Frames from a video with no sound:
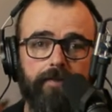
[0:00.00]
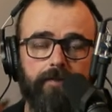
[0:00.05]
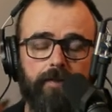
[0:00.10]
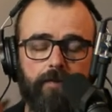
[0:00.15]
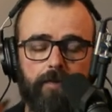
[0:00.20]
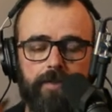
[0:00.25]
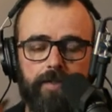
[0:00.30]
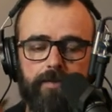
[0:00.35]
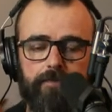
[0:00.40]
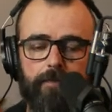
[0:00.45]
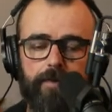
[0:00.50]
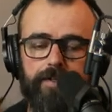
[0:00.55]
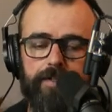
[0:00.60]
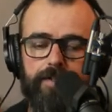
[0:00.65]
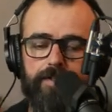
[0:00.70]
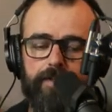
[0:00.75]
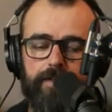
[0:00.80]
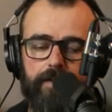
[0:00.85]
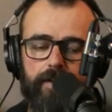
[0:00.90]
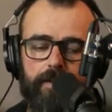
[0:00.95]
which
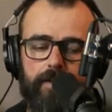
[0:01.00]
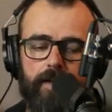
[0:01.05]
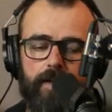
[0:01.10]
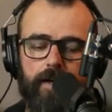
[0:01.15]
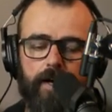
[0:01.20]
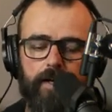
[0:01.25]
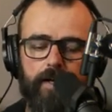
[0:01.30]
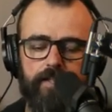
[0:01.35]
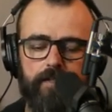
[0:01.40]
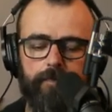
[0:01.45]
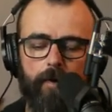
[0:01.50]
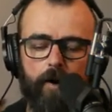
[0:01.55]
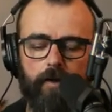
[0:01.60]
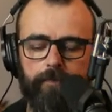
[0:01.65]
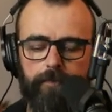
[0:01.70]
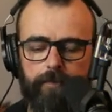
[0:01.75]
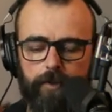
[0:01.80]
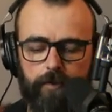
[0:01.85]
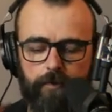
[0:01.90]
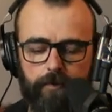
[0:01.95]
is a
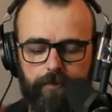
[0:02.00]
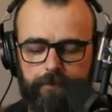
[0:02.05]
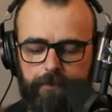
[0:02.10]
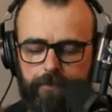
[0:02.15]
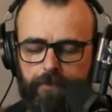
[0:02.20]
smart move.